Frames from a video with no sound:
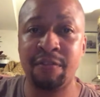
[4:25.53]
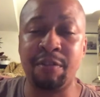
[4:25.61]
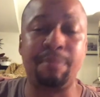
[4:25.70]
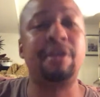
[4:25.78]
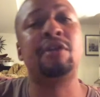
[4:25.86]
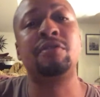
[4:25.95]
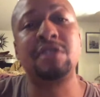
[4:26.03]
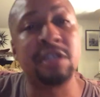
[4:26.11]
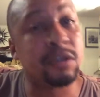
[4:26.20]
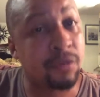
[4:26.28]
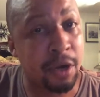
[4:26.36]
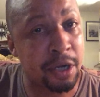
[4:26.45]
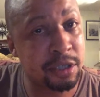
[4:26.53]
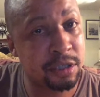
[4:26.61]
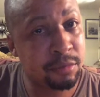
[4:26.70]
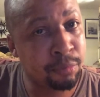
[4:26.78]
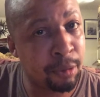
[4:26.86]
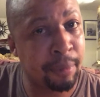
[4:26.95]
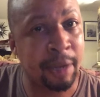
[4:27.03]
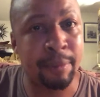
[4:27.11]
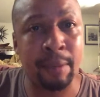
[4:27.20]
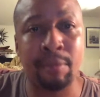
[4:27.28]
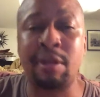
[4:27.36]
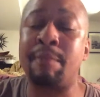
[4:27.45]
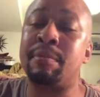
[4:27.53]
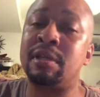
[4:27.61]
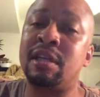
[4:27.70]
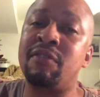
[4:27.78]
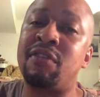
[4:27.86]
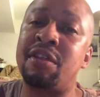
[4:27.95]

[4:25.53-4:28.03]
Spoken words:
the POC race, but by people that believed